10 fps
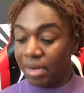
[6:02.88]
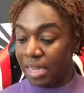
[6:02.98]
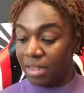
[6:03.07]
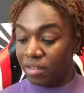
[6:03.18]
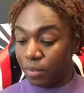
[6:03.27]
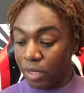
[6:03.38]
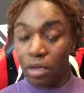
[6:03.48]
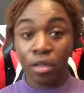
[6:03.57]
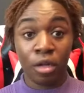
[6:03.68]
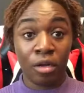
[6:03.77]
It has been
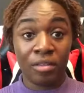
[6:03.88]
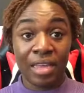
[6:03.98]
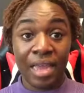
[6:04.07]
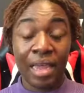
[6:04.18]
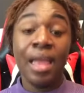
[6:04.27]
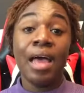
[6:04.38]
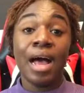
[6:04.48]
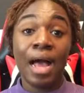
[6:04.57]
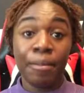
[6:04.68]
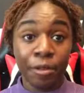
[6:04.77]
a long day.
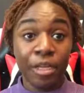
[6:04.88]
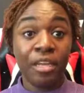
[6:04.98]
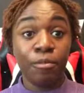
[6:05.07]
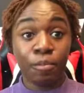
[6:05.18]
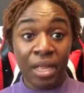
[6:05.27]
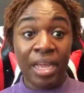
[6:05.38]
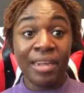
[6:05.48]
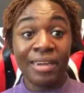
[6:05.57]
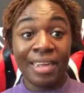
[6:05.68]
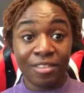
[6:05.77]
I played
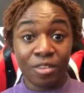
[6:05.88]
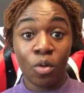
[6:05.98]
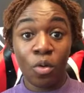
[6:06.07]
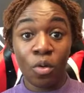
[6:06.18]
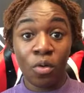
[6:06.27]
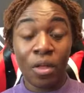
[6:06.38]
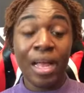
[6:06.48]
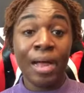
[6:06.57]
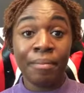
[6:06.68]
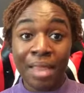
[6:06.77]
Blade and Soul,
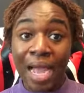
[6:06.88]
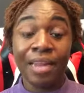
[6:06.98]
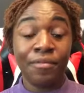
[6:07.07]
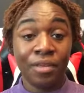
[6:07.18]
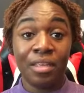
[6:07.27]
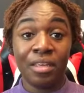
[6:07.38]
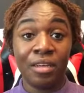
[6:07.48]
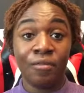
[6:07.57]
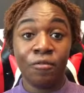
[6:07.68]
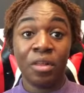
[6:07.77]
I'm not even
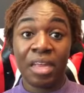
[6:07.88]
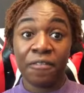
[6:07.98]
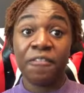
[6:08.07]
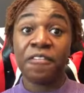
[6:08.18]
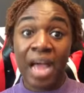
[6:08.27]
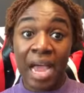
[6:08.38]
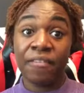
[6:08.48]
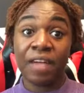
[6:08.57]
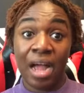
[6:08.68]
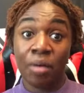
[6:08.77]
kidding, for like
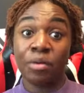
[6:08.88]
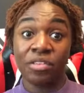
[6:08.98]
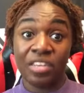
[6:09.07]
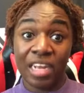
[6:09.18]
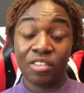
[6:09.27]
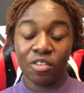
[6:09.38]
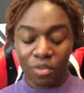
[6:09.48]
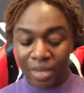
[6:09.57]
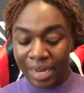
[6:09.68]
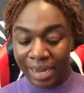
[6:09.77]
5 hours
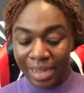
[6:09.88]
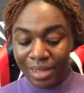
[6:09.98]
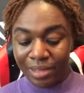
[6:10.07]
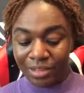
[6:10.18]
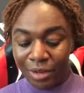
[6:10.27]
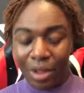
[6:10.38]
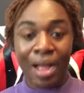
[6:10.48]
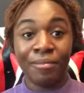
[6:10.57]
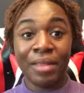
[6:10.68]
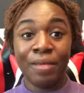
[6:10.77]
yesterday. So
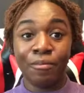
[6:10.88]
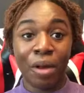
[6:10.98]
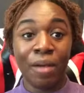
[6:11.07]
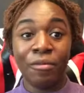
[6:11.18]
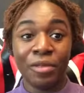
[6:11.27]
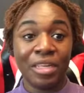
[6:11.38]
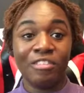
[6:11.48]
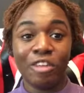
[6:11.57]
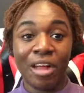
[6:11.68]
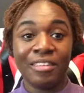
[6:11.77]
I'm like probably
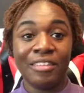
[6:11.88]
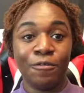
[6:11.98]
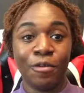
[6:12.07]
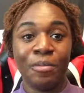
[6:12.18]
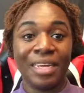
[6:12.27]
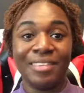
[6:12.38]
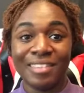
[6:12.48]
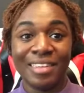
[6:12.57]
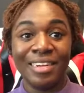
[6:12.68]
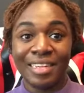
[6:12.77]
exhausted from like
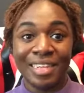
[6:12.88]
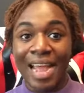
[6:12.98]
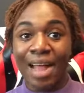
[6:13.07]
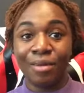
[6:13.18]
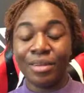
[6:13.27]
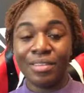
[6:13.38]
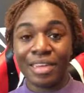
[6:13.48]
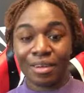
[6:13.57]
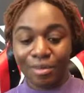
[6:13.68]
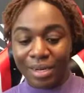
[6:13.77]
sitting down. It's
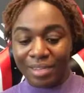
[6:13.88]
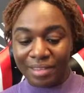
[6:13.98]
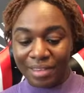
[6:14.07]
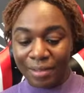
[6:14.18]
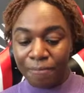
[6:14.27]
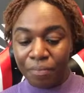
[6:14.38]
like crazy.